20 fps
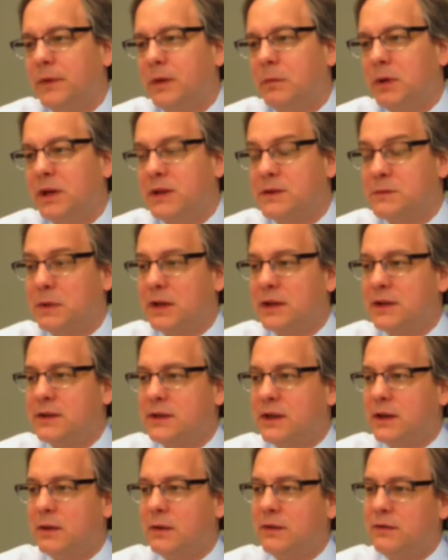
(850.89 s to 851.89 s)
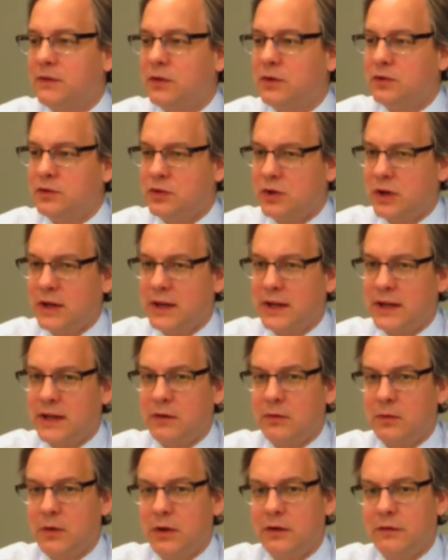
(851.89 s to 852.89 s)
because by the time, if you're trying to
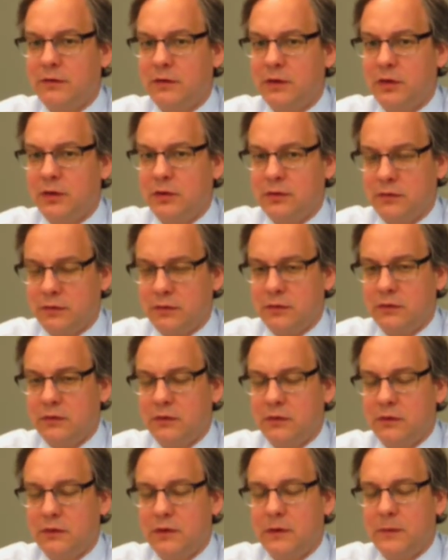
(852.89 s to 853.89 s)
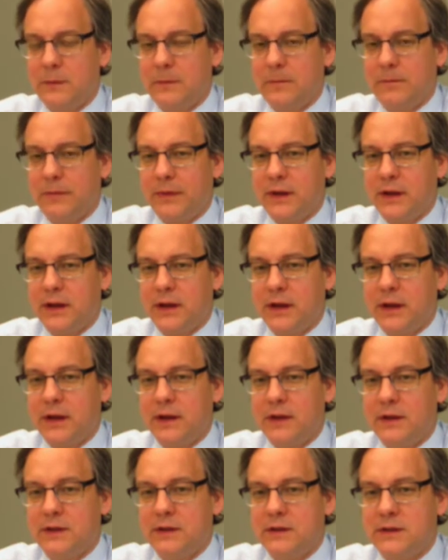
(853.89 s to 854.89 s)
get rid of gluten,
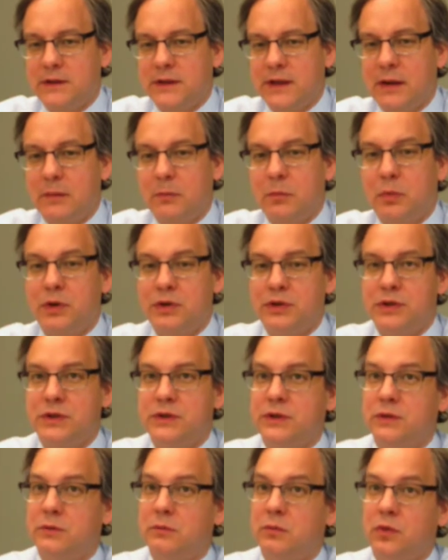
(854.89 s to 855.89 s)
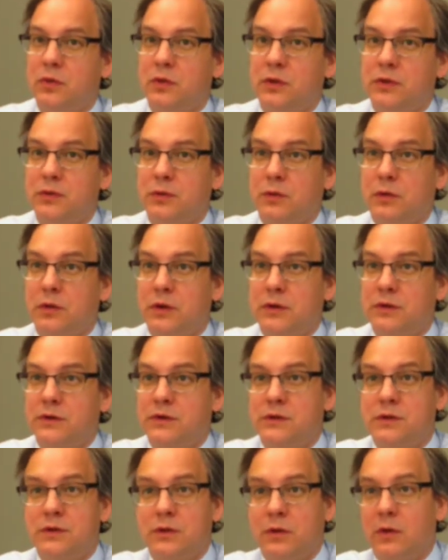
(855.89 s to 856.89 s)
and that pushes you more towards
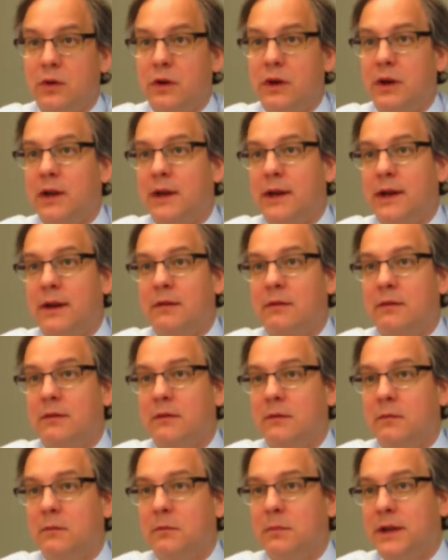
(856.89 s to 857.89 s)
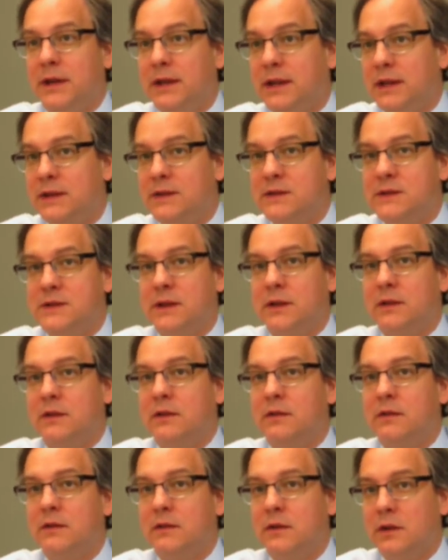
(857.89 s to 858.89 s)
soy and beans,
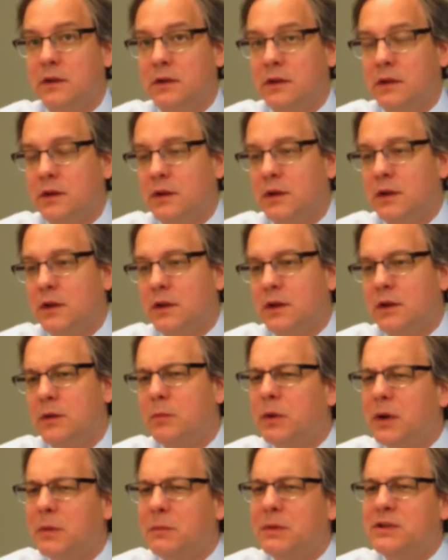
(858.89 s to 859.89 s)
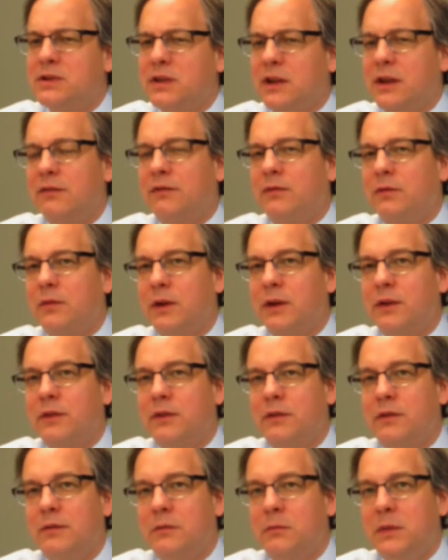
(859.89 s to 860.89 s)
and you're pretty much left with
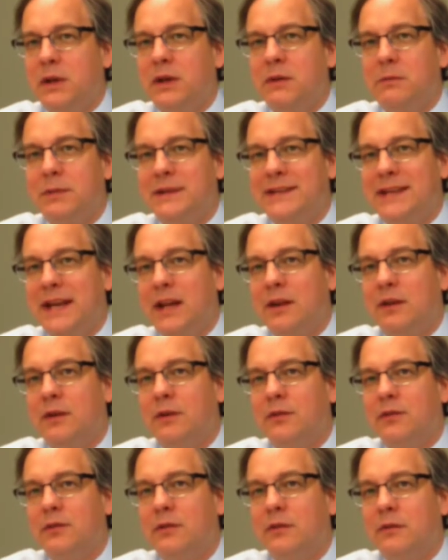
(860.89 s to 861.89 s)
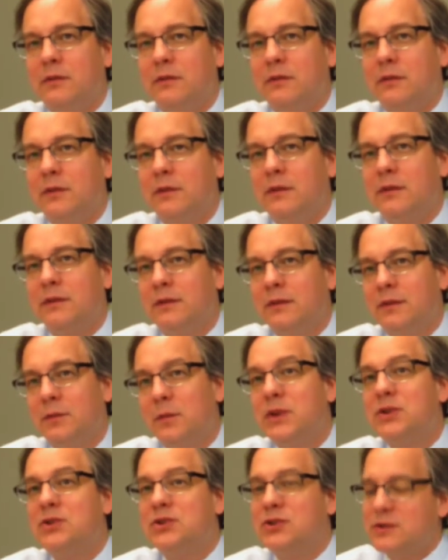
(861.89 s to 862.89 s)
meat and potatoes,
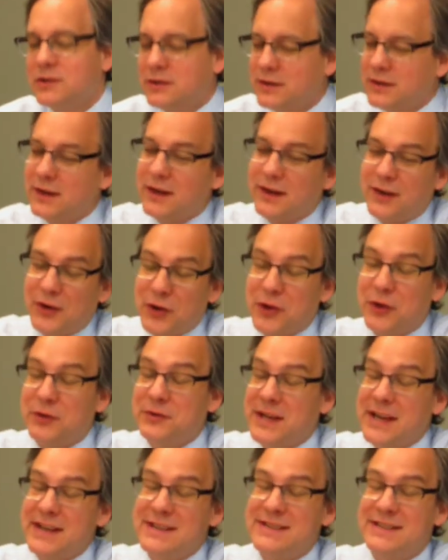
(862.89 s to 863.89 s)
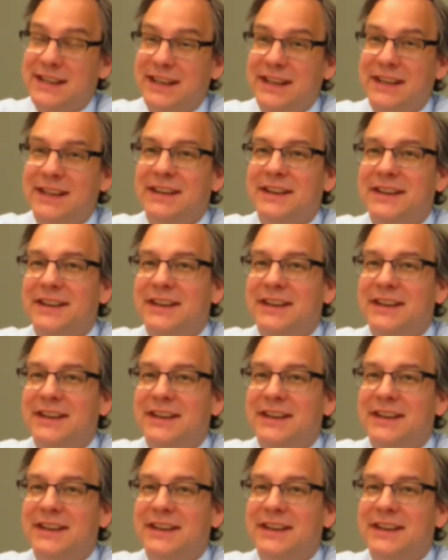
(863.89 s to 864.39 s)
which, although tasty,